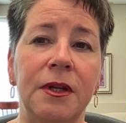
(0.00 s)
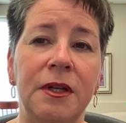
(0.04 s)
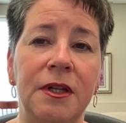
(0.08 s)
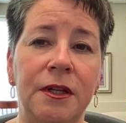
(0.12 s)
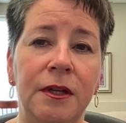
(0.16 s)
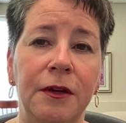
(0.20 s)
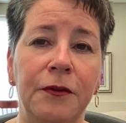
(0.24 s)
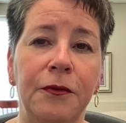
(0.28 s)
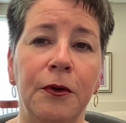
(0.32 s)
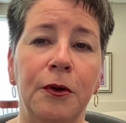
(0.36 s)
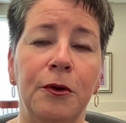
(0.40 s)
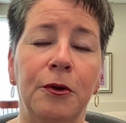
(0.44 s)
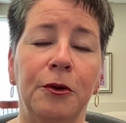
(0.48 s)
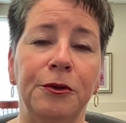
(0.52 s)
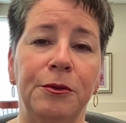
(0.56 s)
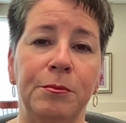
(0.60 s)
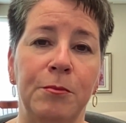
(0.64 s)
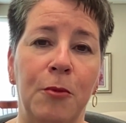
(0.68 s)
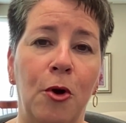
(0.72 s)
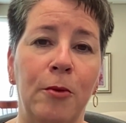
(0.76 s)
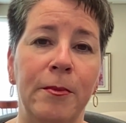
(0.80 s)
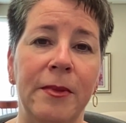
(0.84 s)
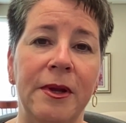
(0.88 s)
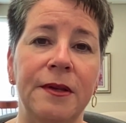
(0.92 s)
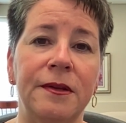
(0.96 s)
difficult
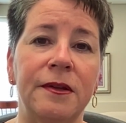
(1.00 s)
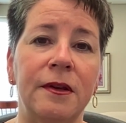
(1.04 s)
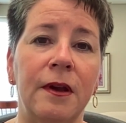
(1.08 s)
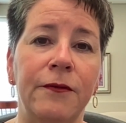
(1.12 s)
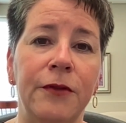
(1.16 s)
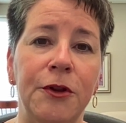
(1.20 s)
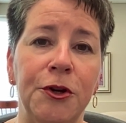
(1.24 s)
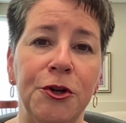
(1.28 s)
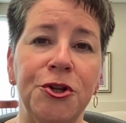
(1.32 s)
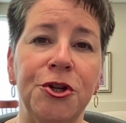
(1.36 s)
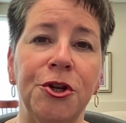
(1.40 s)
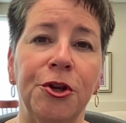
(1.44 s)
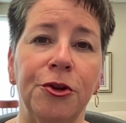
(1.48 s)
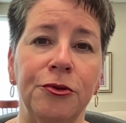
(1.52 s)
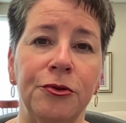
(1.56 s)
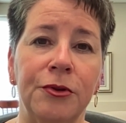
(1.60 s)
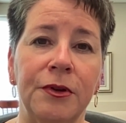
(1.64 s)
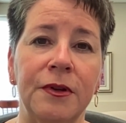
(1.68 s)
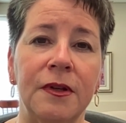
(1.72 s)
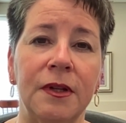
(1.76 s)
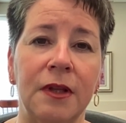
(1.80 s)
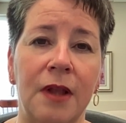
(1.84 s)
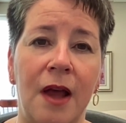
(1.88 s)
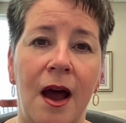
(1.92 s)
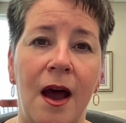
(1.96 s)
moments of their
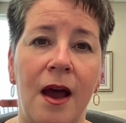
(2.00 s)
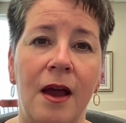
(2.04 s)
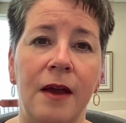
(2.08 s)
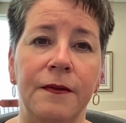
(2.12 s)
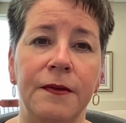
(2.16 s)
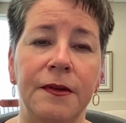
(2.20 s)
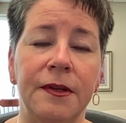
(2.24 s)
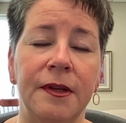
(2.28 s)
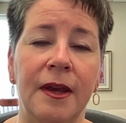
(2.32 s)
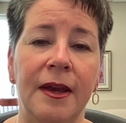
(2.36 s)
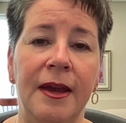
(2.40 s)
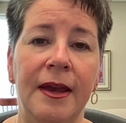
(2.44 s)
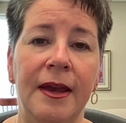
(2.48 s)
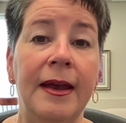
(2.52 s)
children's lives,